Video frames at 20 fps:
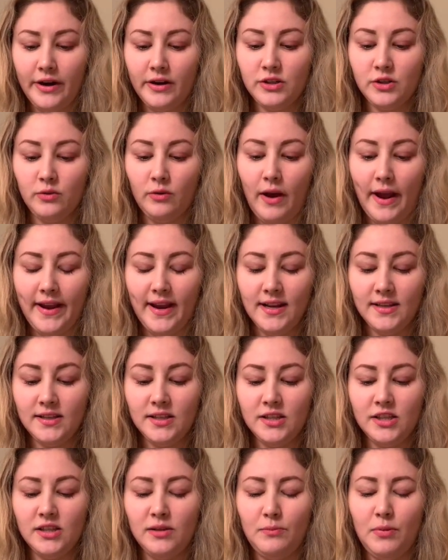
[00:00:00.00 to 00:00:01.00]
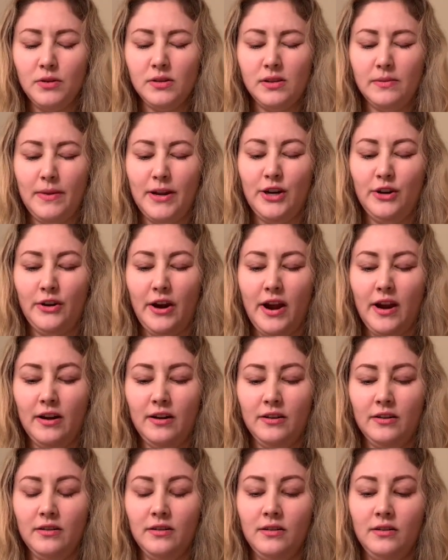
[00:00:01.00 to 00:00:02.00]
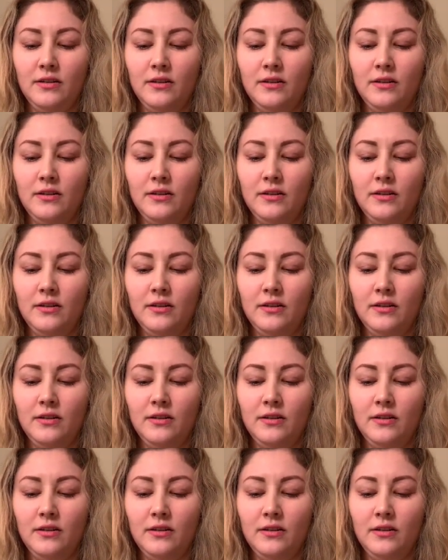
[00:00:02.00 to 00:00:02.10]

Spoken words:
So I guess it's supposed to make your hair,